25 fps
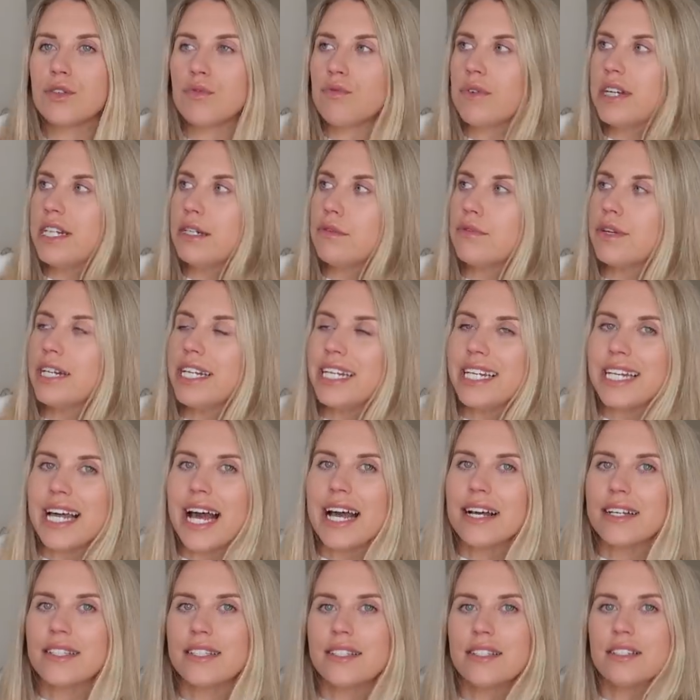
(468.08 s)
a really
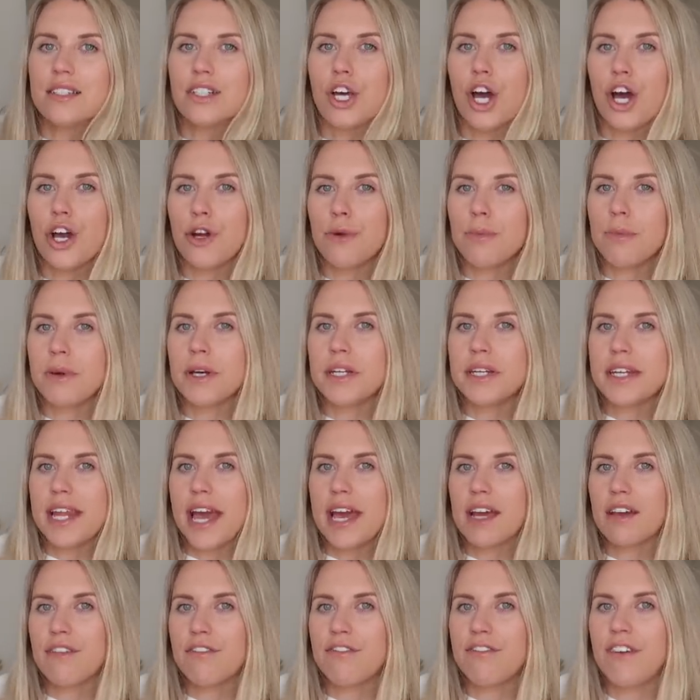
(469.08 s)
relaxed open
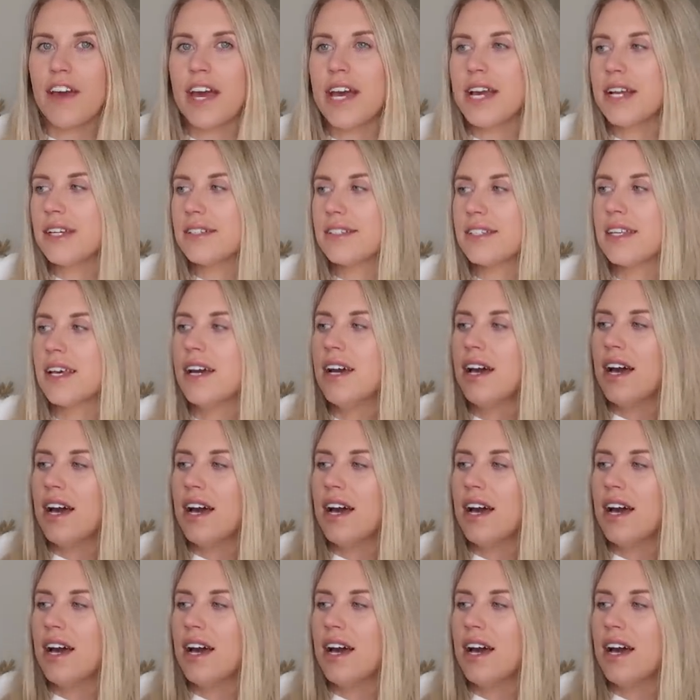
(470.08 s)
neck fit.